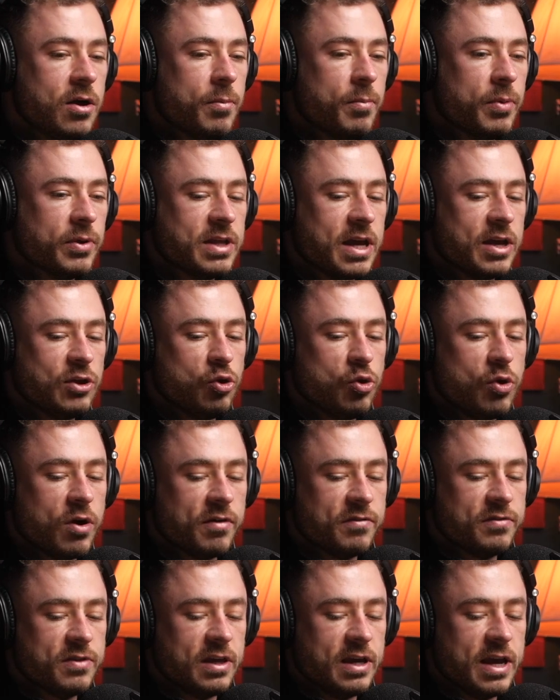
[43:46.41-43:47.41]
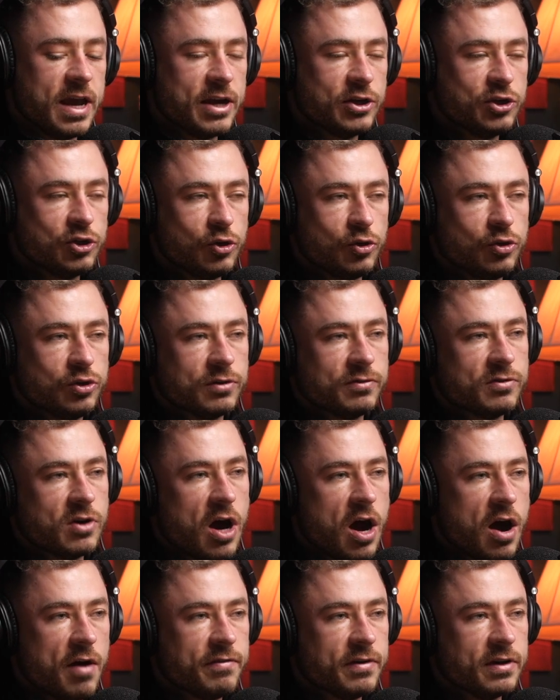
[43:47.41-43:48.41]
But then you have the issues of
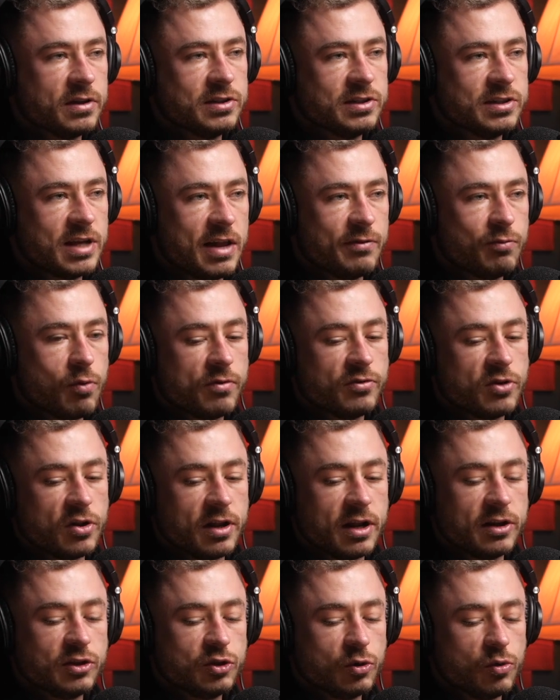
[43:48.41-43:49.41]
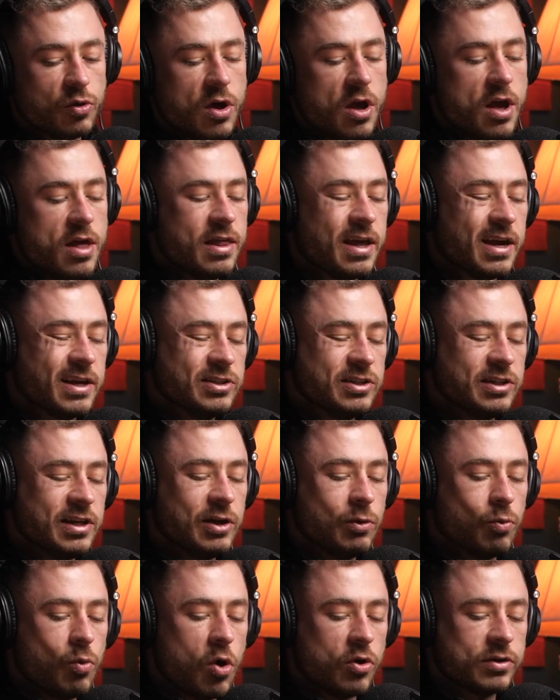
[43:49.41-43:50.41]
confidence, self-worth down the line. So the thing is, you
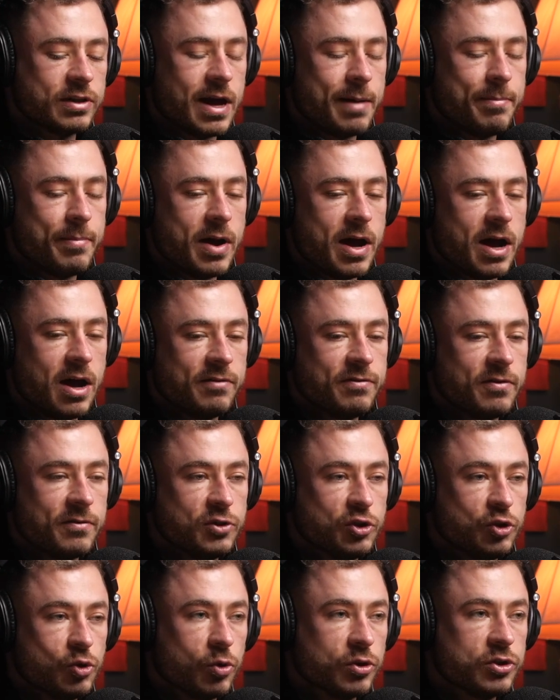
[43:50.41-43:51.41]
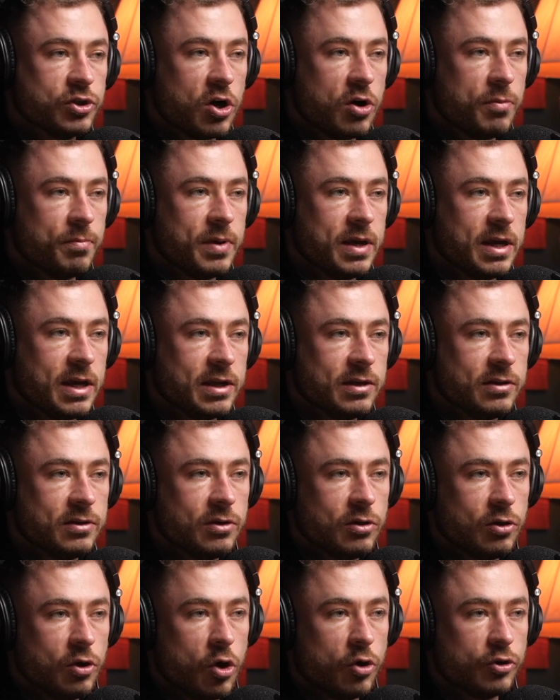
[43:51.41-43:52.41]
need to walk that path of short-term
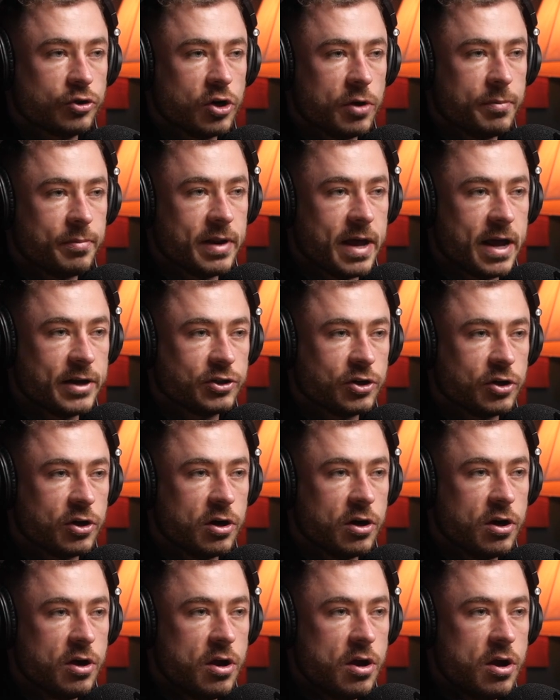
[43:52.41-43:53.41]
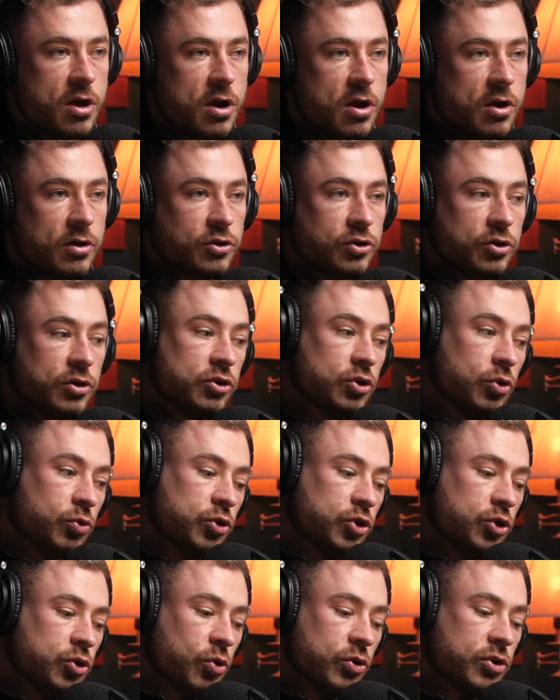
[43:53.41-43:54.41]
pain, long-term pleasure,
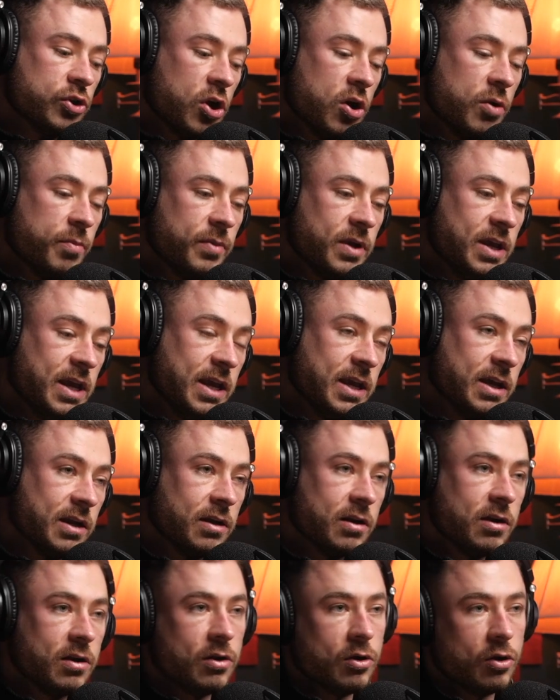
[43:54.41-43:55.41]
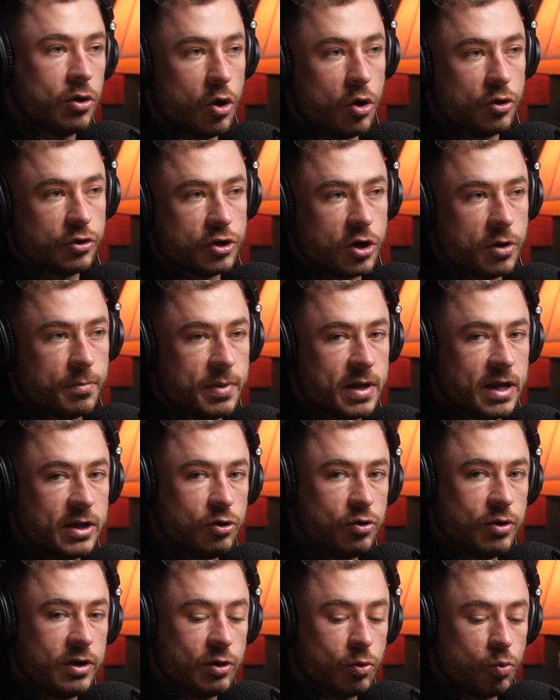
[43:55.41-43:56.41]
short-term gain, long-term pain.
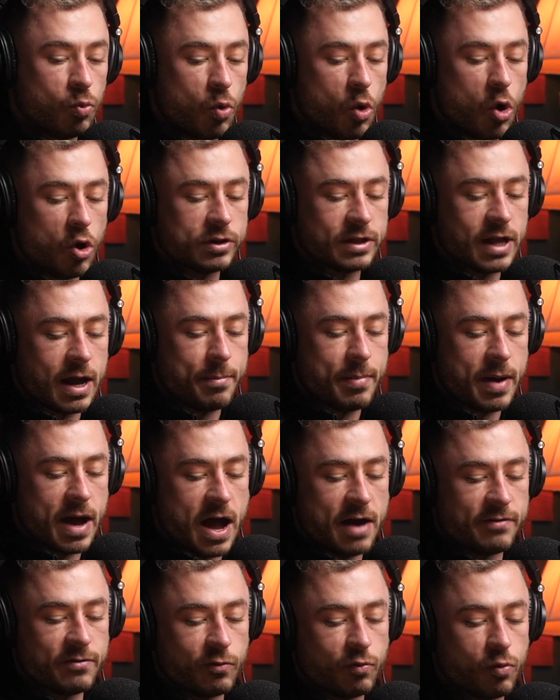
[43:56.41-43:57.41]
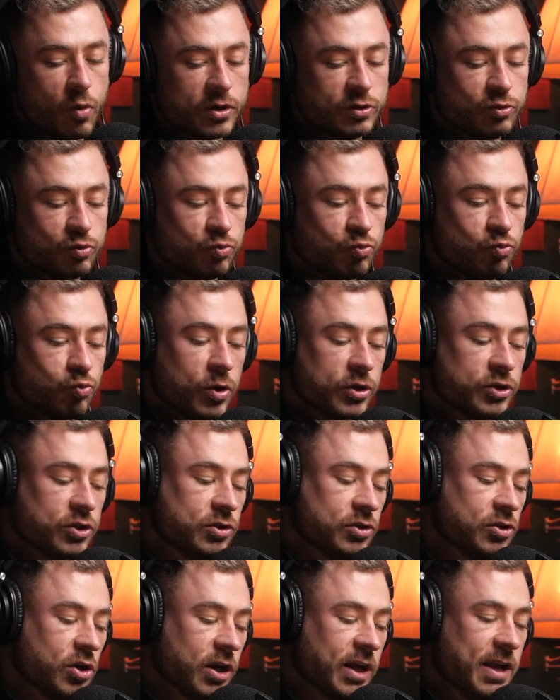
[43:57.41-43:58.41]
You need to walk that path of
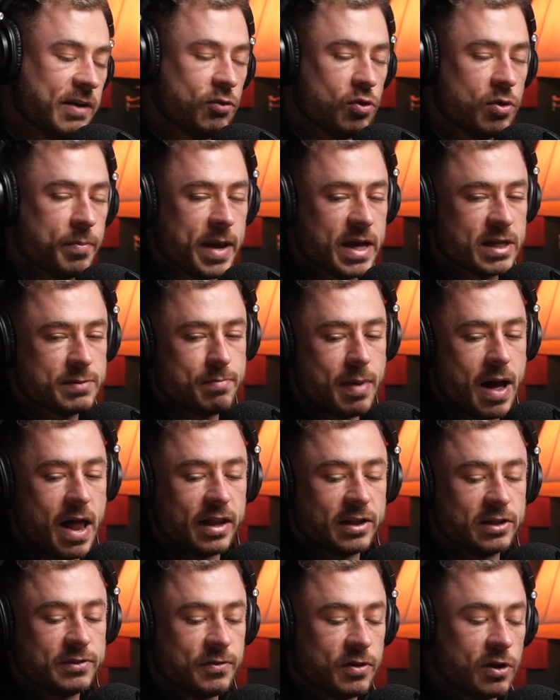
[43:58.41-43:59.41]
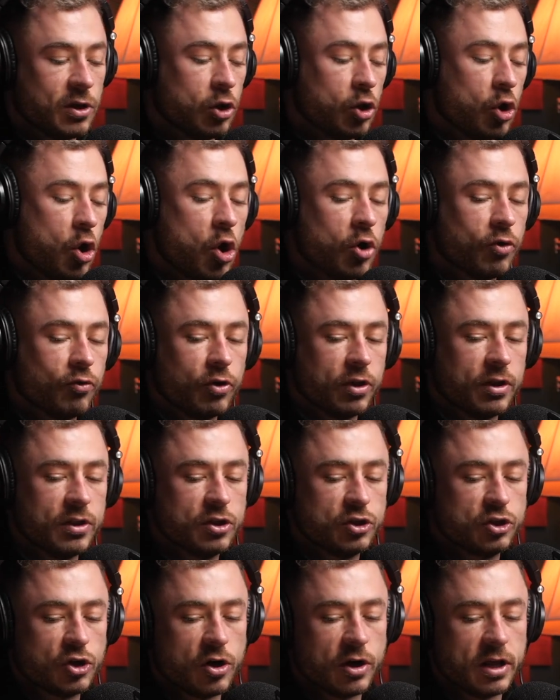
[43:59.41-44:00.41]
what's going to give you the best balance for the long run in
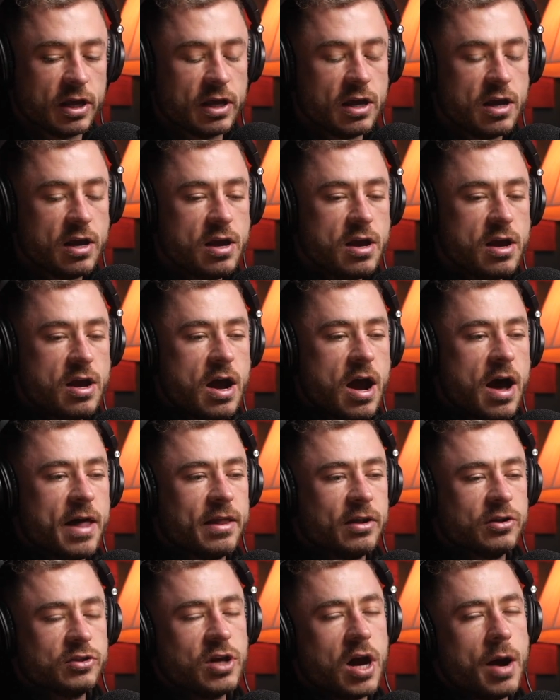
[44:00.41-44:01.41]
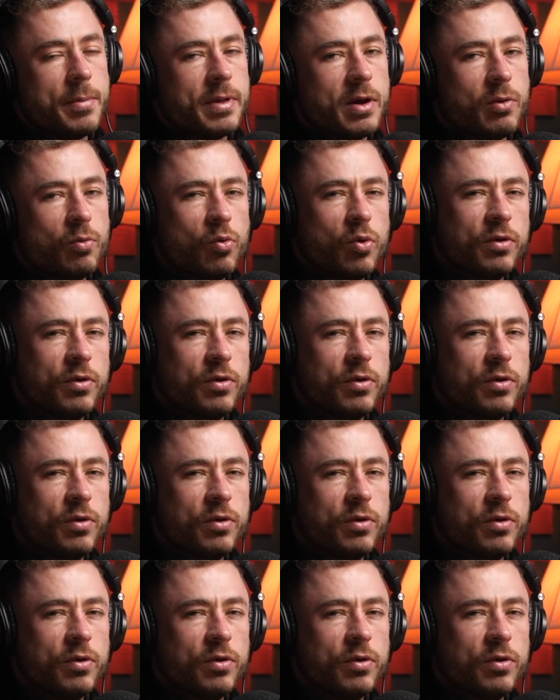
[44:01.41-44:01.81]
the journey. Yeah. And then on top of that,